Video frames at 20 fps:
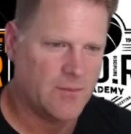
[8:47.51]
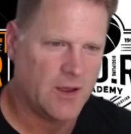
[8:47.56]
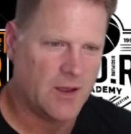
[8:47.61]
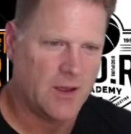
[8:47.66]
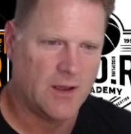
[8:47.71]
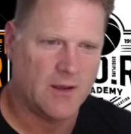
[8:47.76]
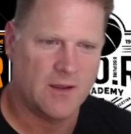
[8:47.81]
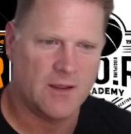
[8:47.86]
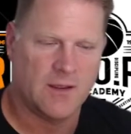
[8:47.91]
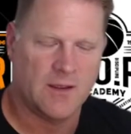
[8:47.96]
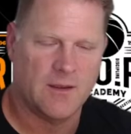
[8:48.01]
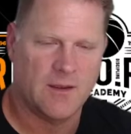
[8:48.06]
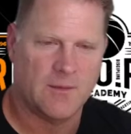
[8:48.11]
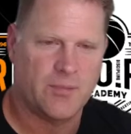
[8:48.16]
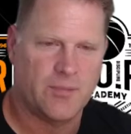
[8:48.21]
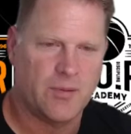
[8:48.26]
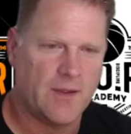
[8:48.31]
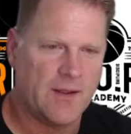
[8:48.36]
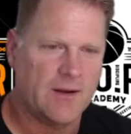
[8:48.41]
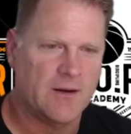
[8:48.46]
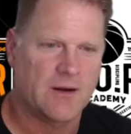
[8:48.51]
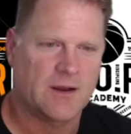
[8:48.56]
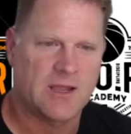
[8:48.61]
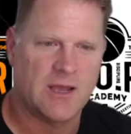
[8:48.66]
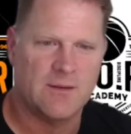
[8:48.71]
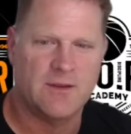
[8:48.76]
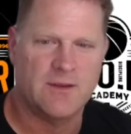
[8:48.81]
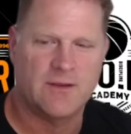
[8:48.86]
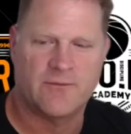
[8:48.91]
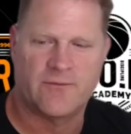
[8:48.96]
A player
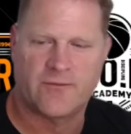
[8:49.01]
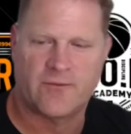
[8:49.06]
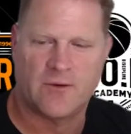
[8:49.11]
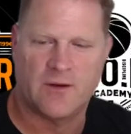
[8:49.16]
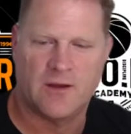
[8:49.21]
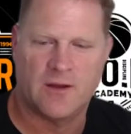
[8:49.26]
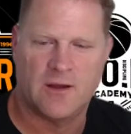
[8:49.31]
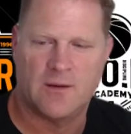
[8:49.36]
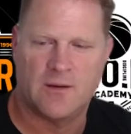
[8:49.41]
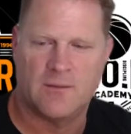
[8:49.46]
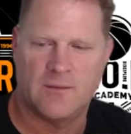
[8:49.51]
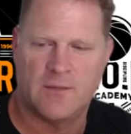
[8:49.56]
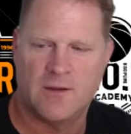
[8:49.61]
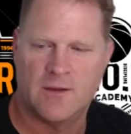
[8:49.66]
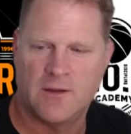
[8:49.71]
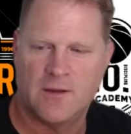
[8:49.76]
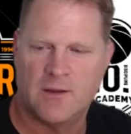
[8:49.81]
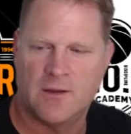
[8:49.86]
coming from